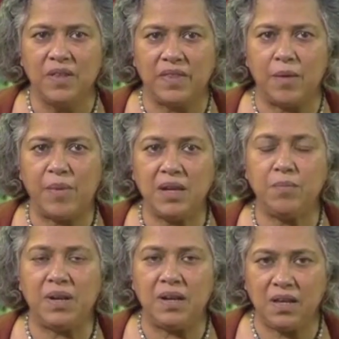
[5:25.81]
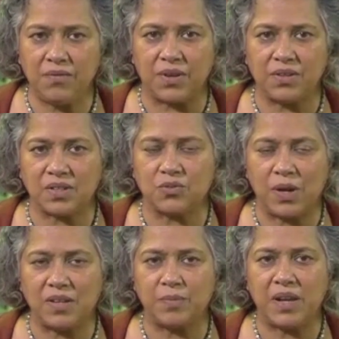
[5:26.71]
there are many believers as
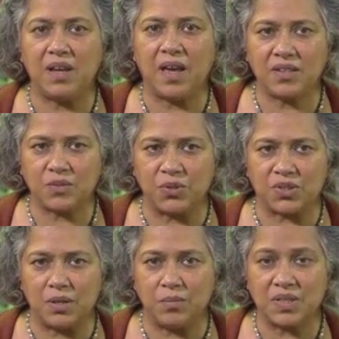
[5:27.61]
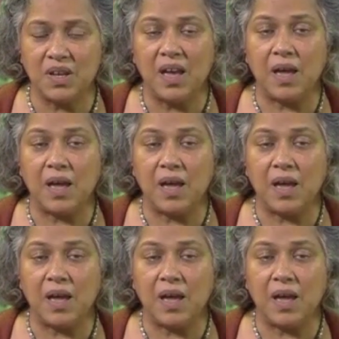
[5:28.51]
well as many ex Muslims